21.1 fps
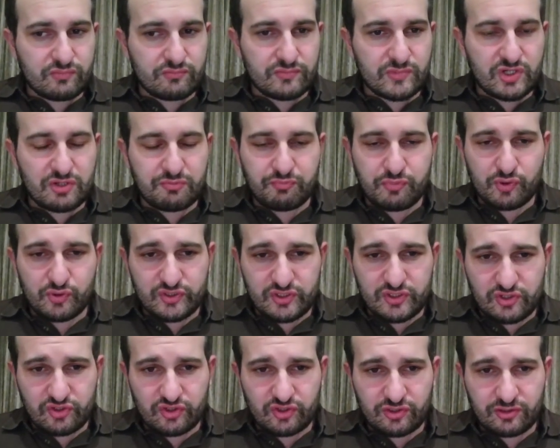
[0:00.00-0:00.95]
the
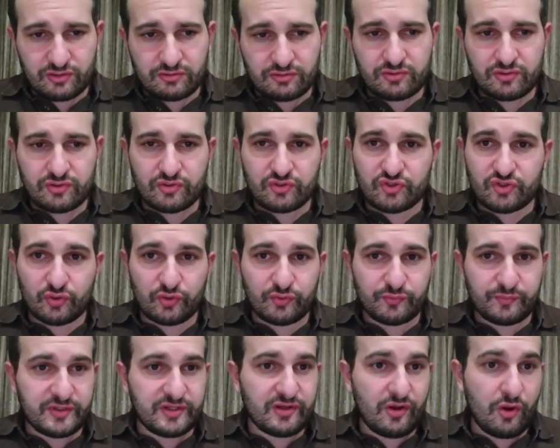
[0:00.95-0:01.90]
position should
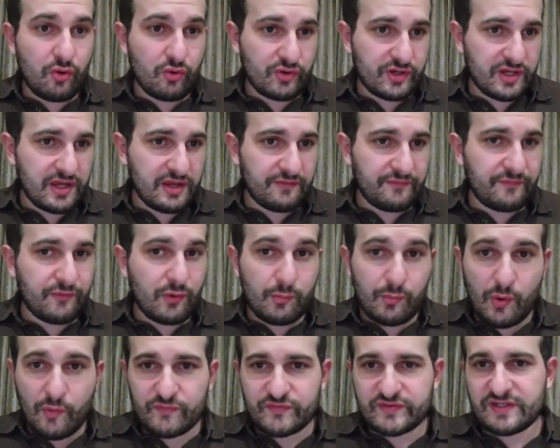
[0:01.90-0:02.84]
be okay for
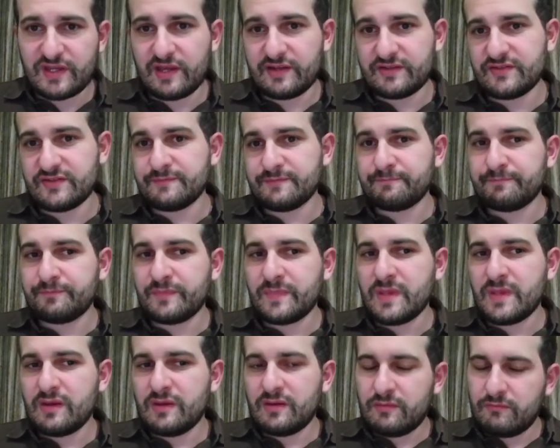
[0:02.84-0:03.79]
both sides.
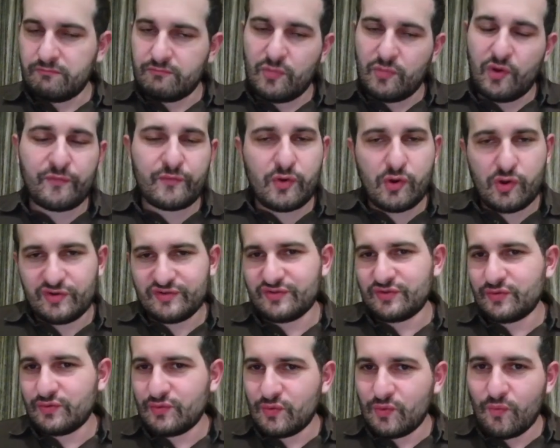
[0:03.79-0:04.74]
Of
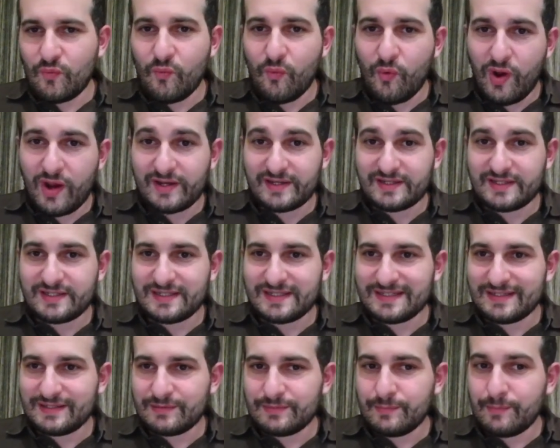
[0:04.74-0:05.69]
course, white
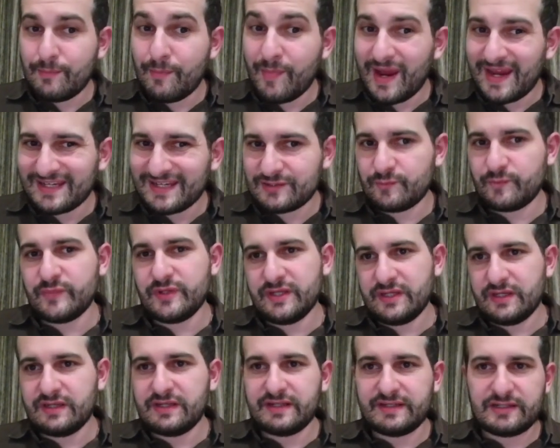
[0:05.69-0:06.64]
might be
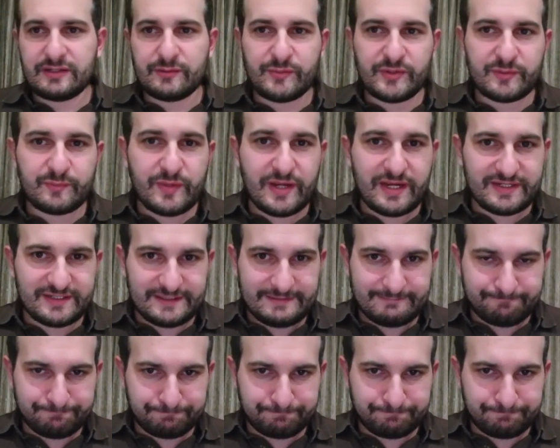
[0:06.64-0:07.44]
a little bit better.